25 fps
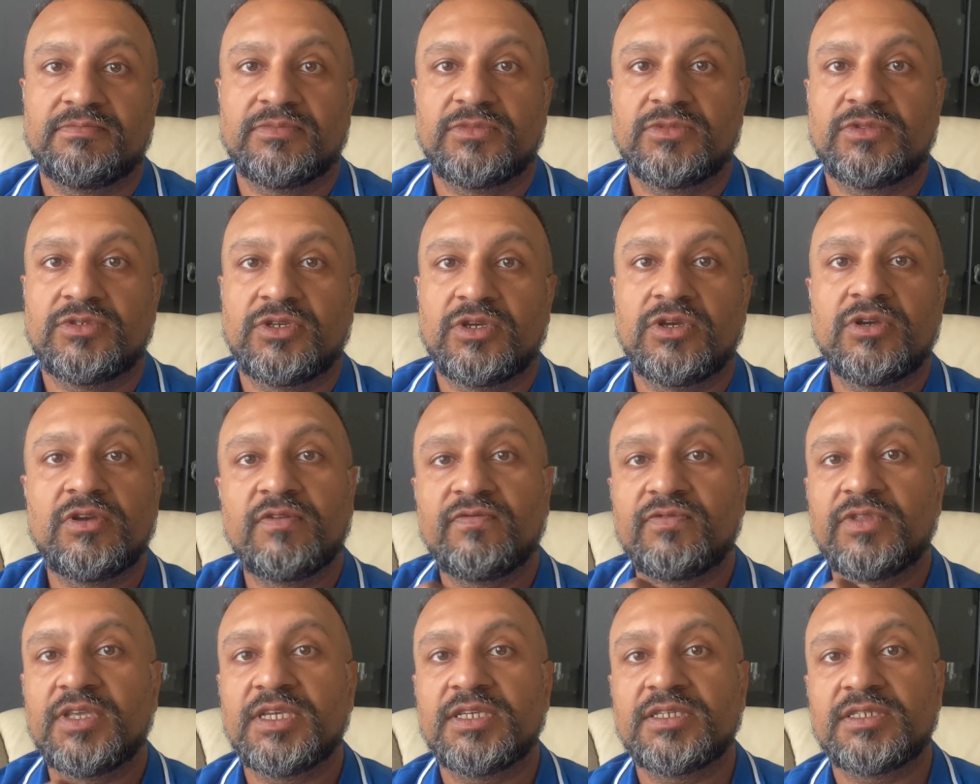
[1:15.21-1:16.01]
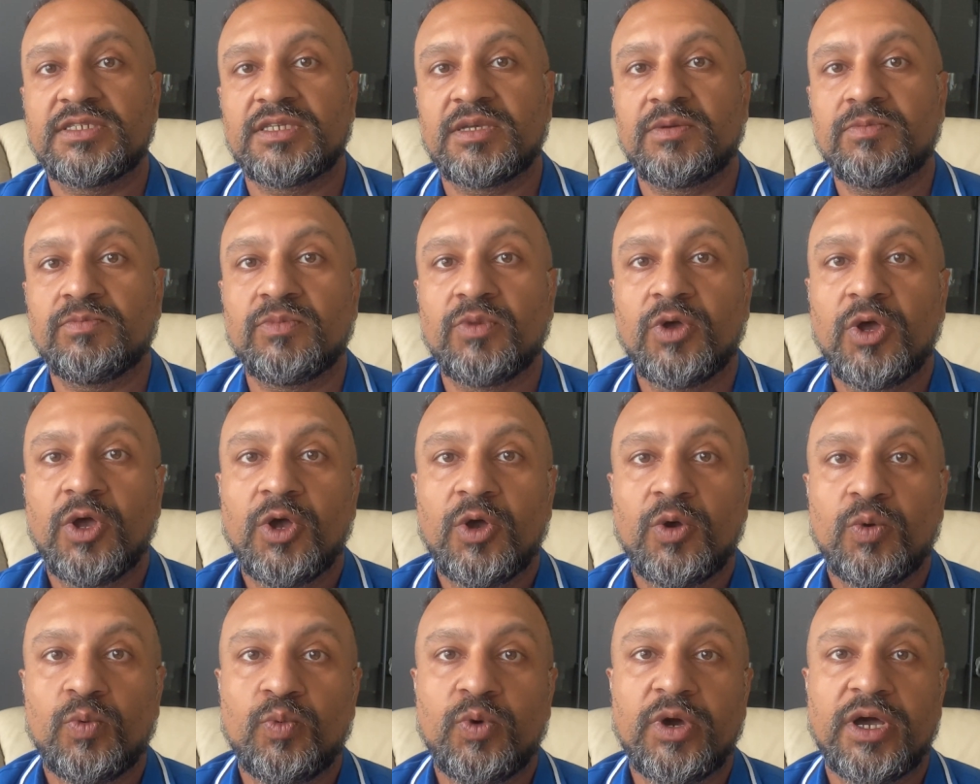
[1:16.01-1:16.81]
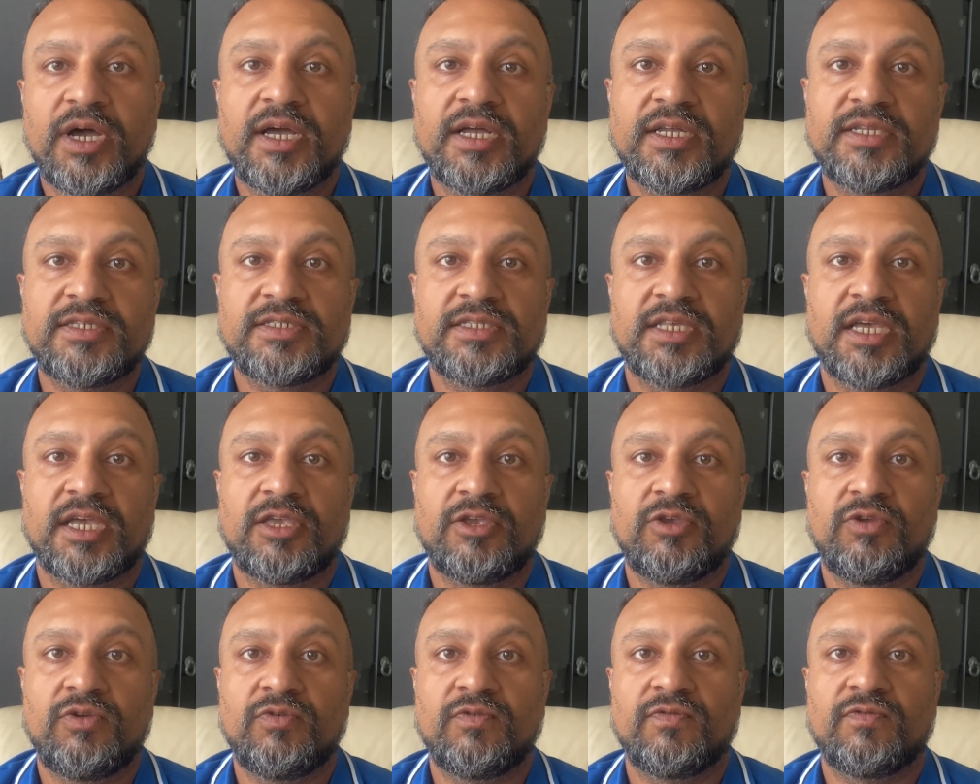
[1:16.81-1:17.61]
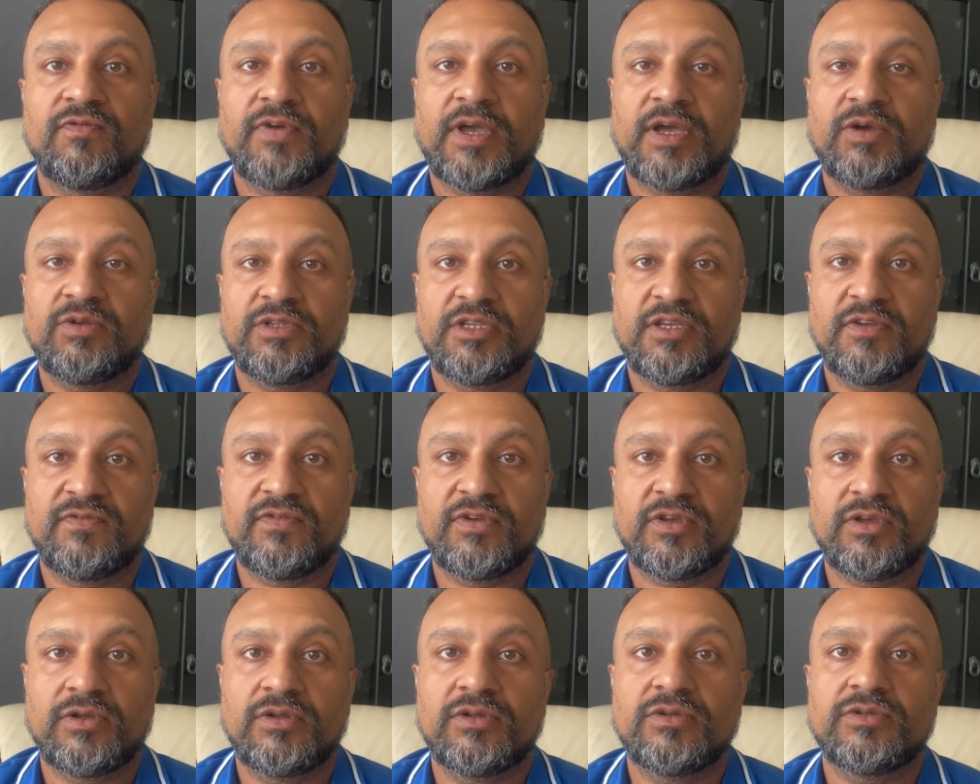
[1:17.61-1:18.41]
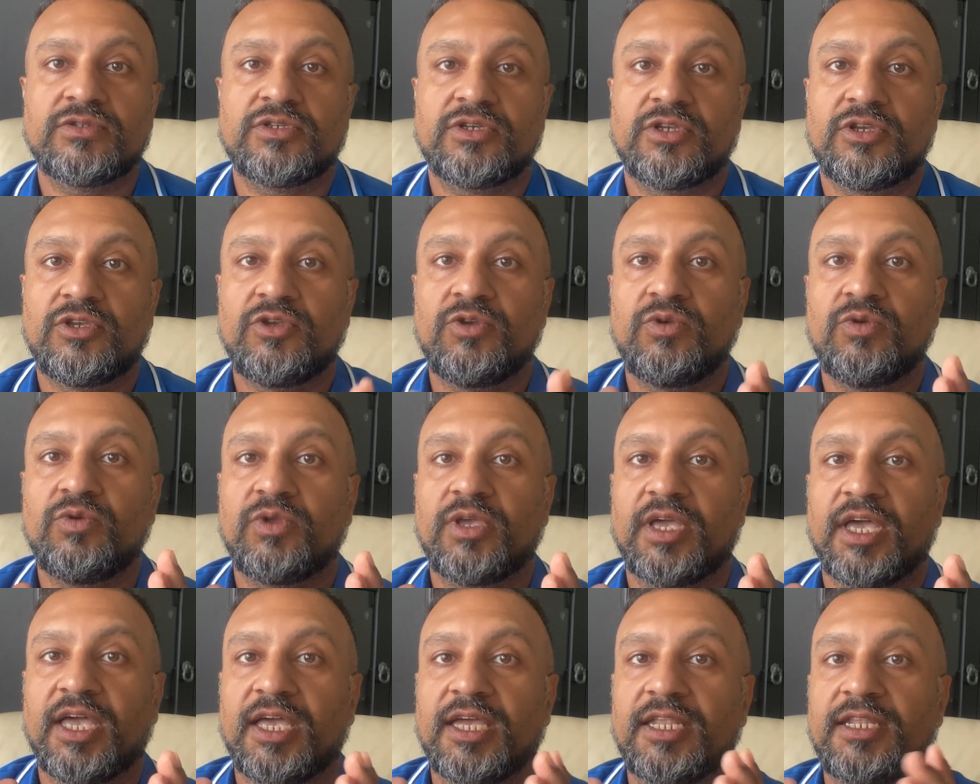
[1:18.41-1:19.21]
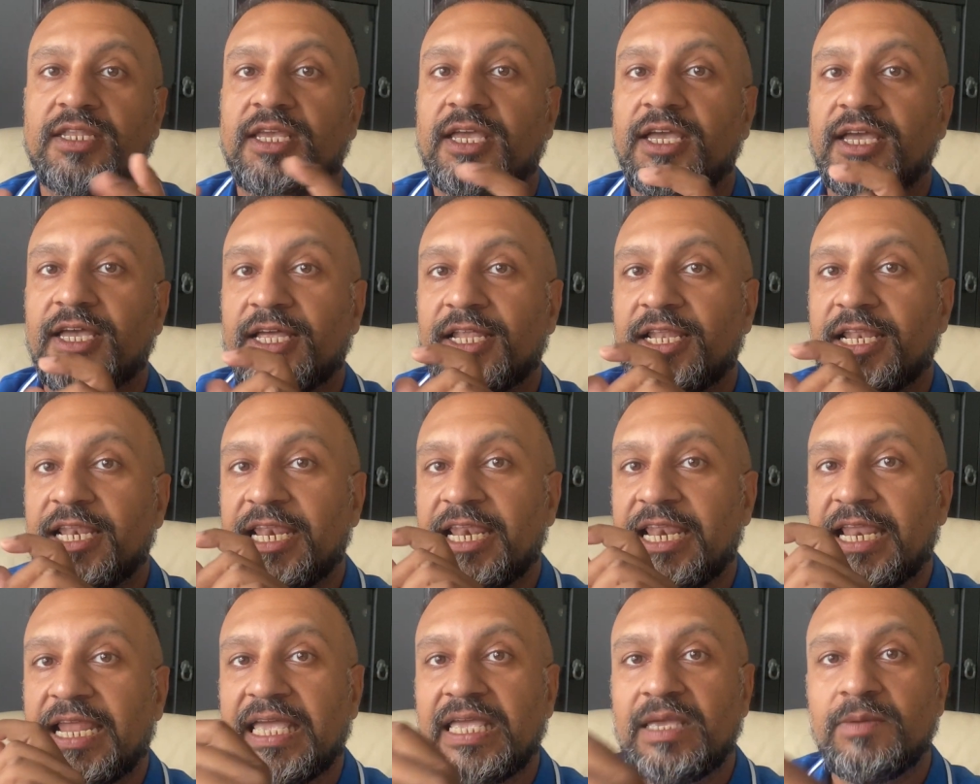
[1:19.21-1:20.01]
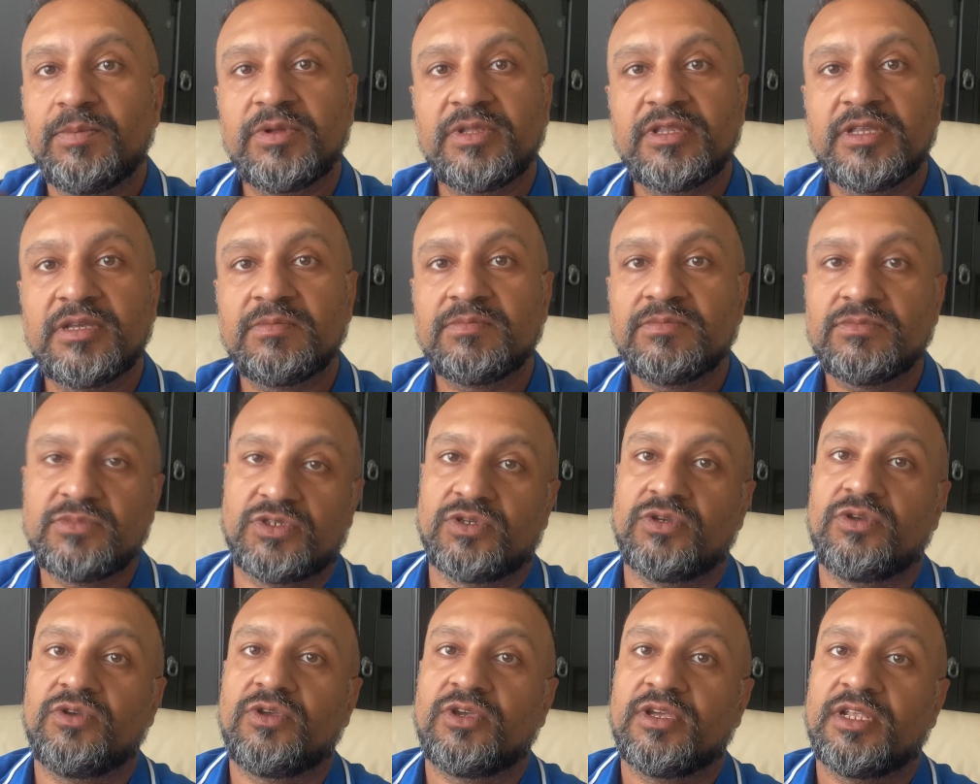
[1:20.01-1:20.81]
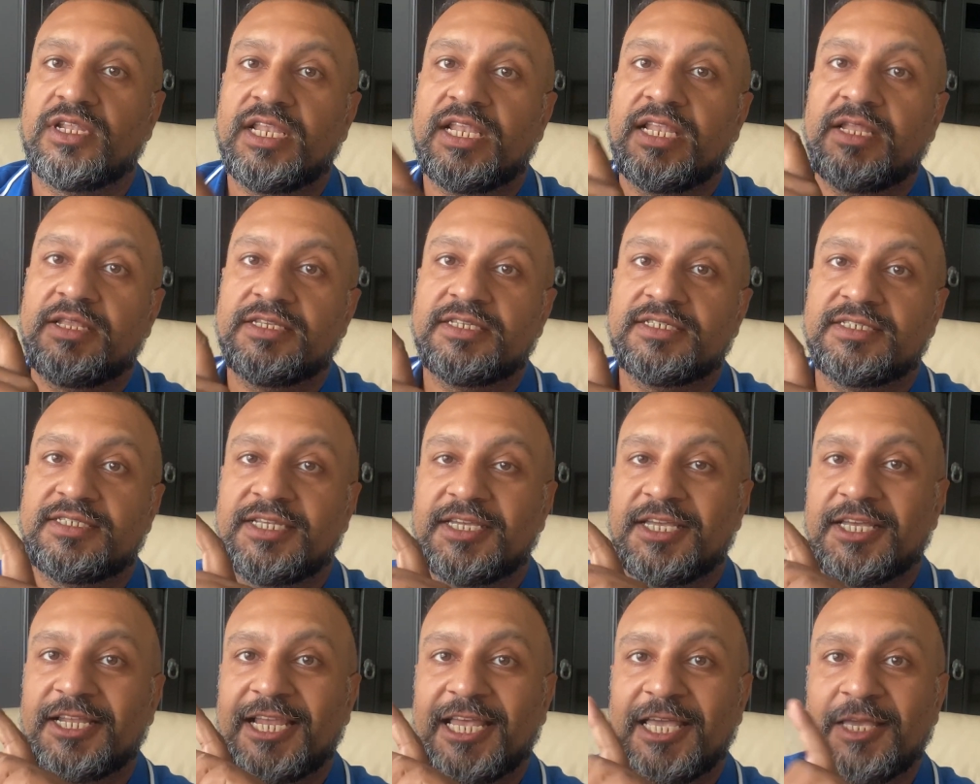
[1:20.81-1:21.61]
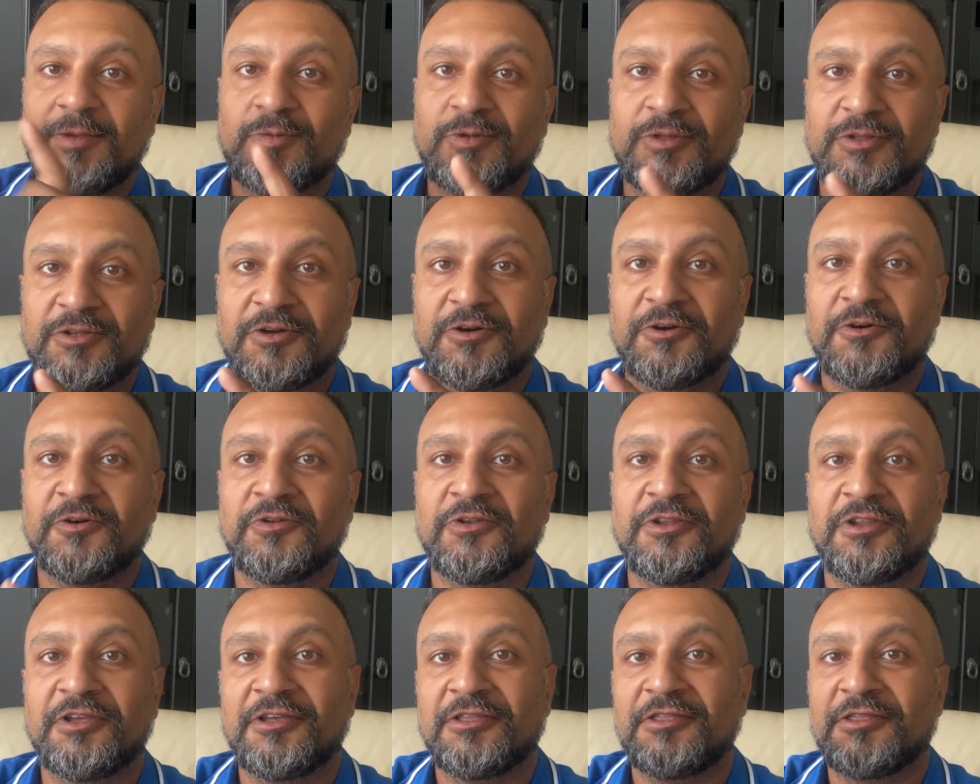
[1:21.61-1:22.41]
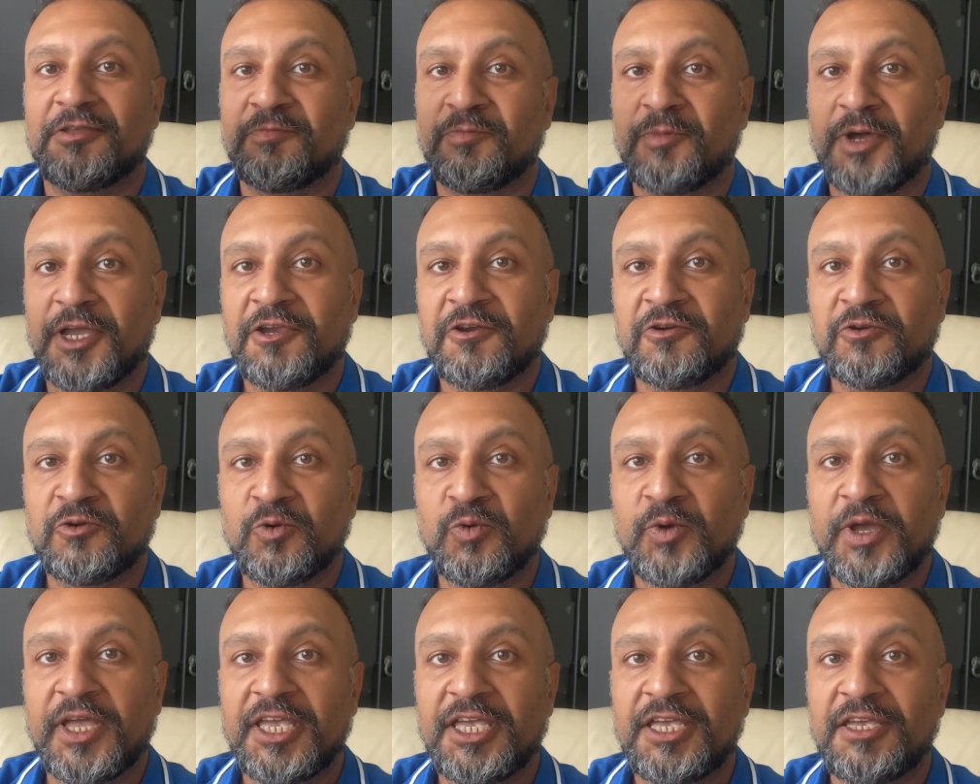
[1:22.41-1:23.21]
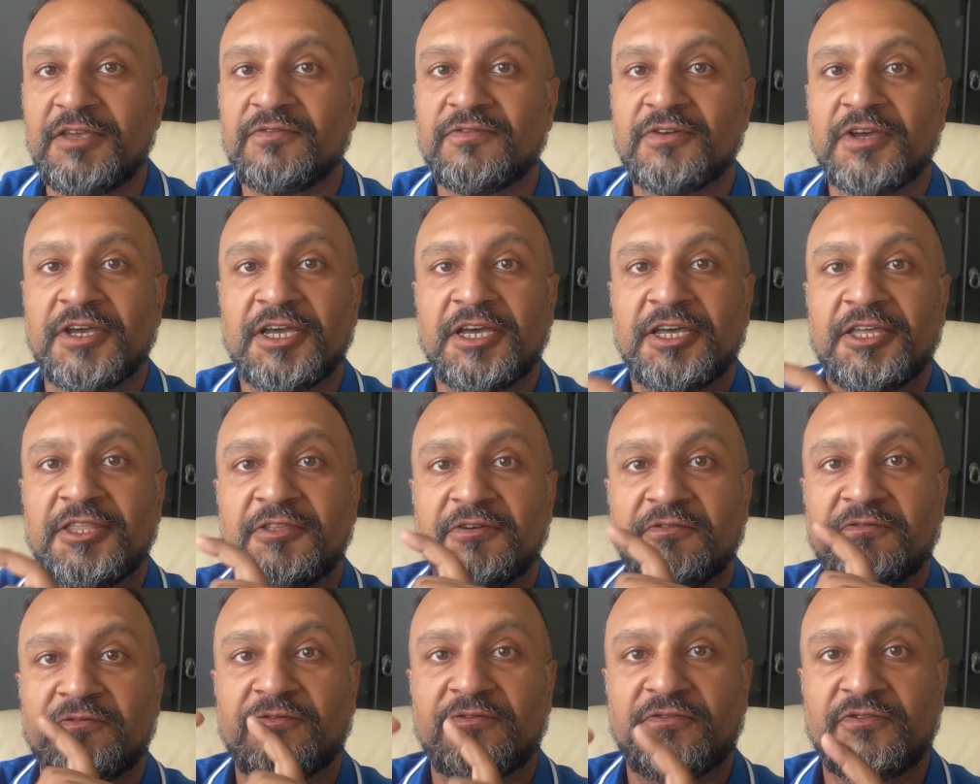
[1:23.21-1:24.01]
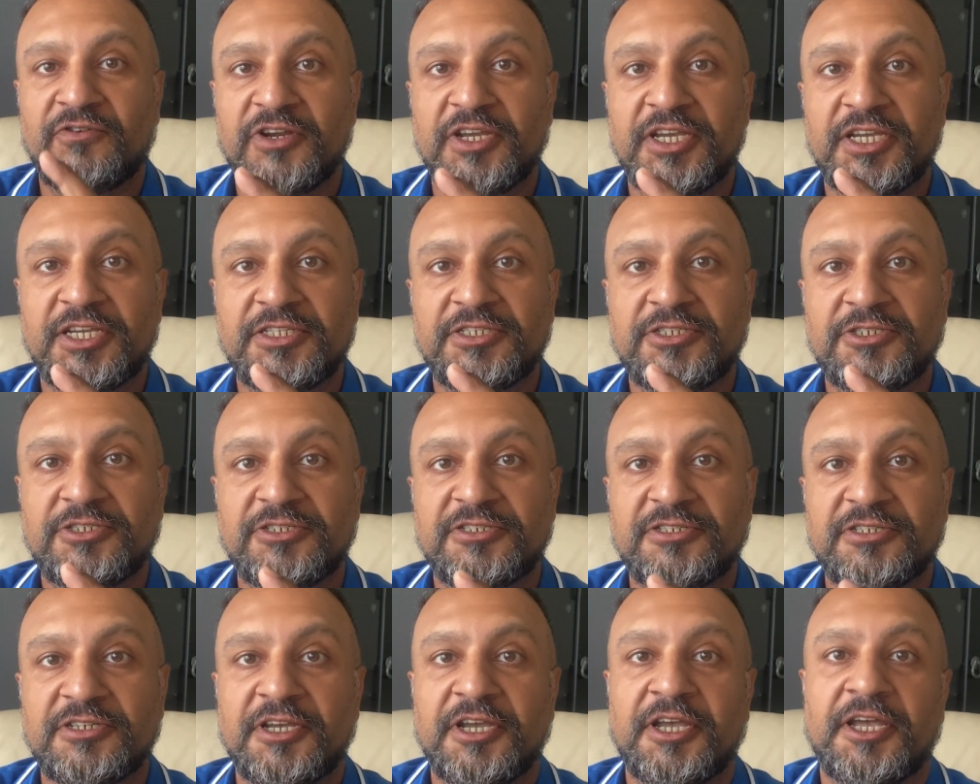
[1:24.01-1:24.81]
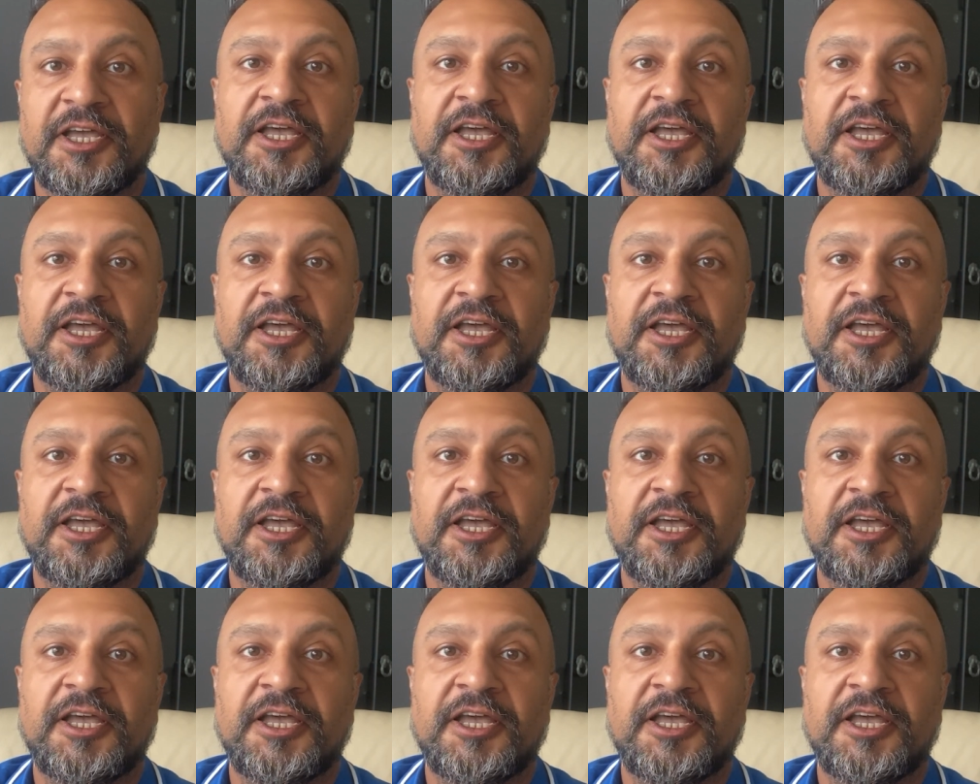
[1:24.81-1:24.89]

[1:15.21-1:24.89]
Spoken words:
So if there's some words that you found difficult, you can label them. So you can stick a label on the microwave, the fridge,